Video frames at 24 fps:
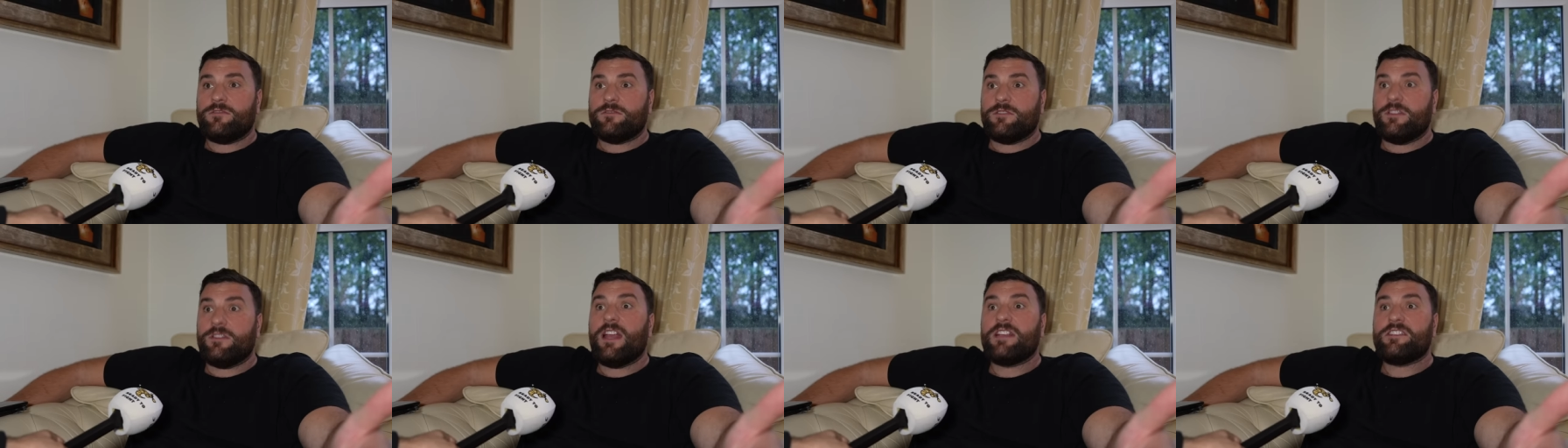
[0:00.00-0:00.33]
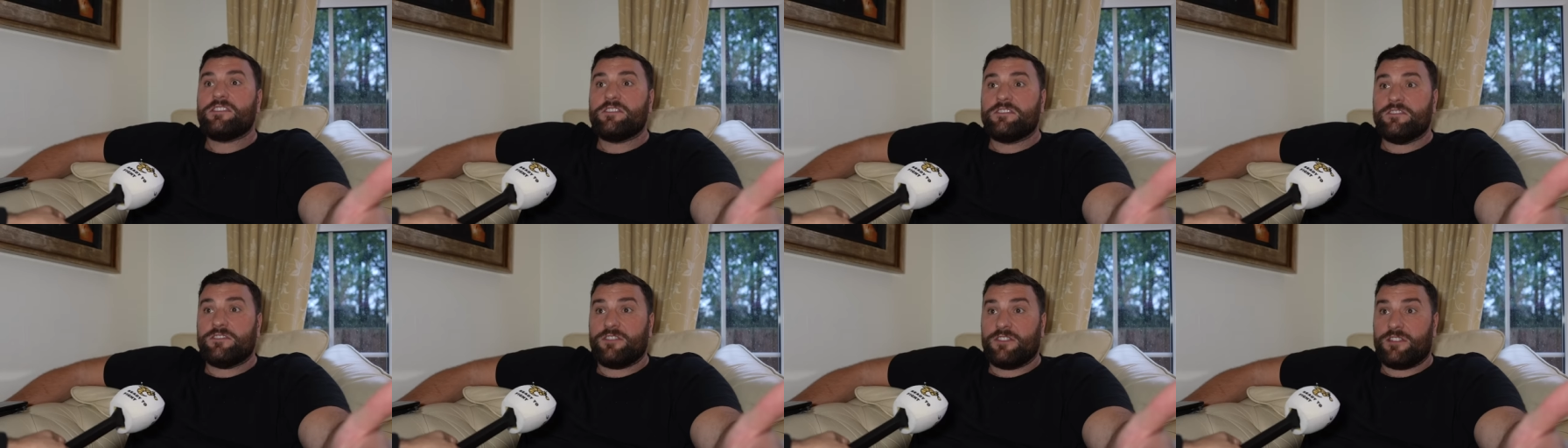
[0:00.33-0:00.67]

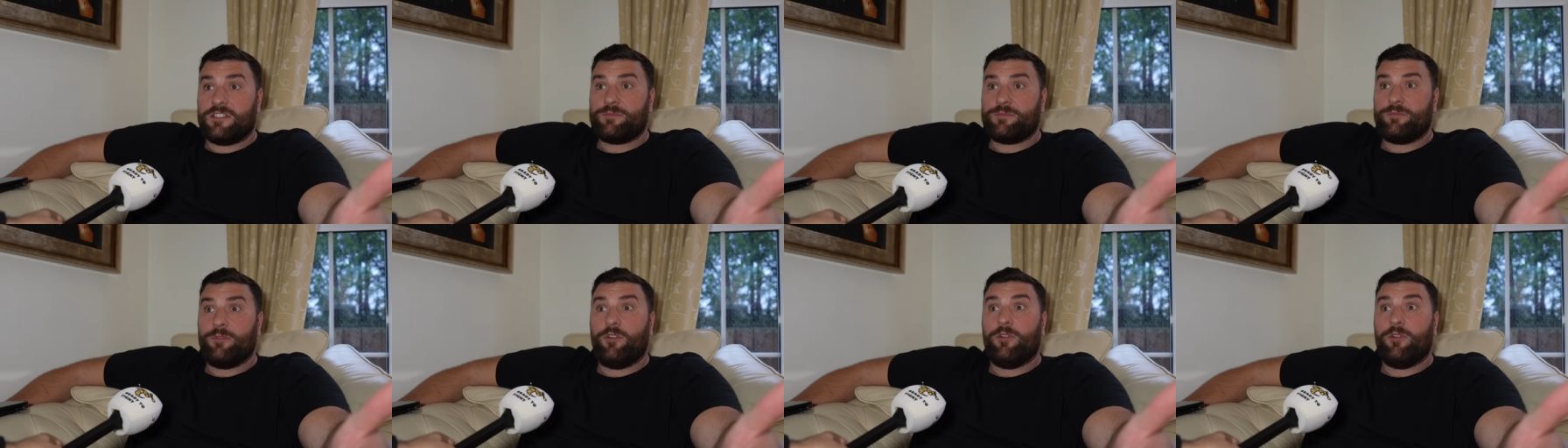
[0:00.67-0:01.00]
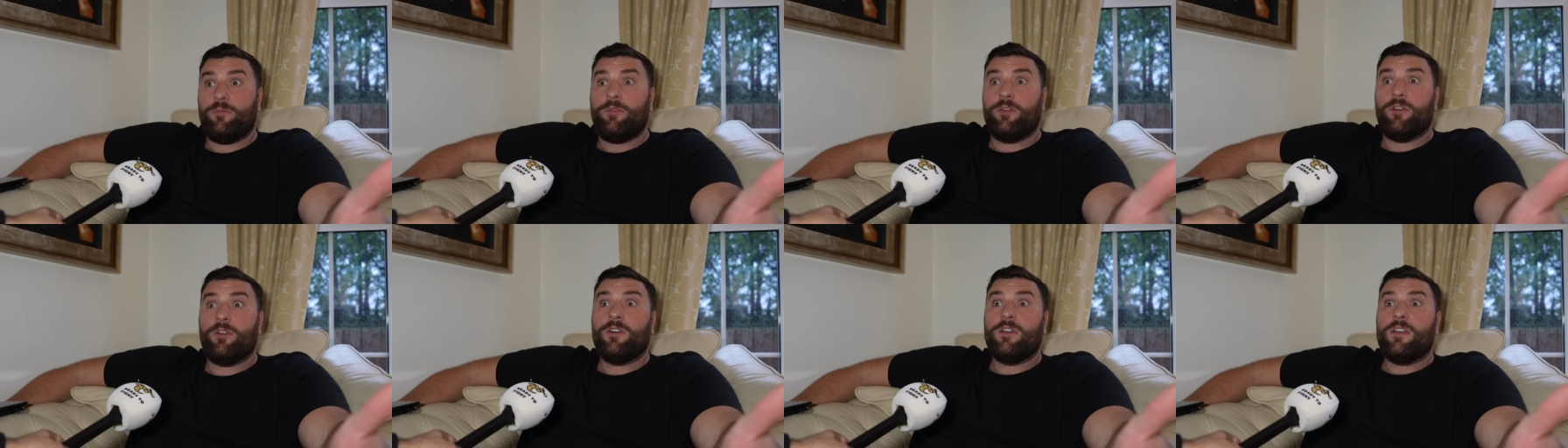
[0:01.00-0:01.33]
legends of the
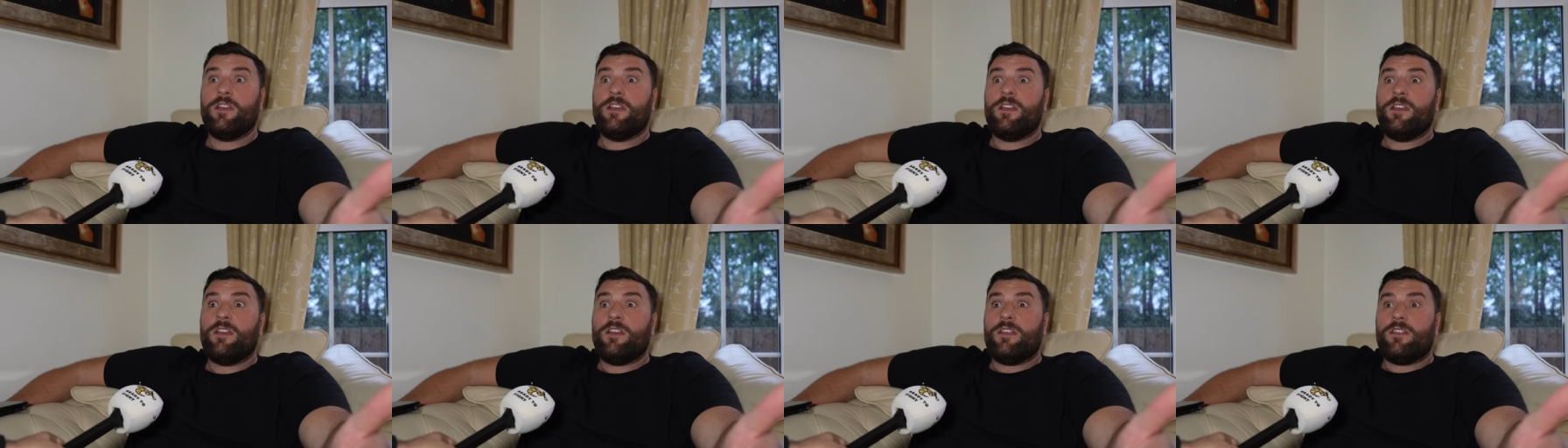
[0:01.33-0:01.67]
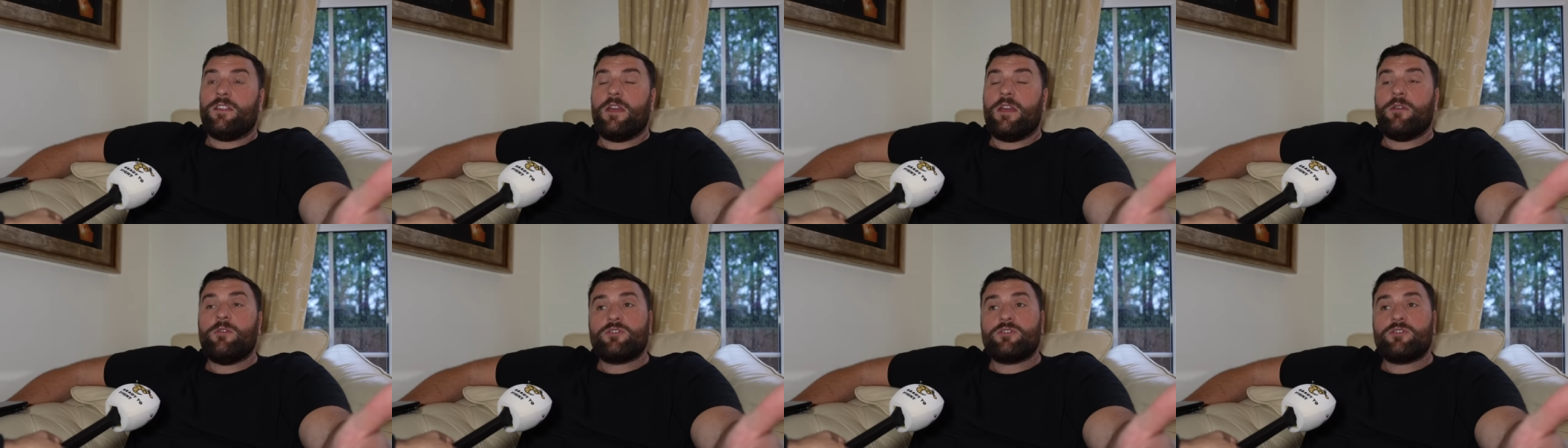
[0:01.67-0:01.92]
sport, but they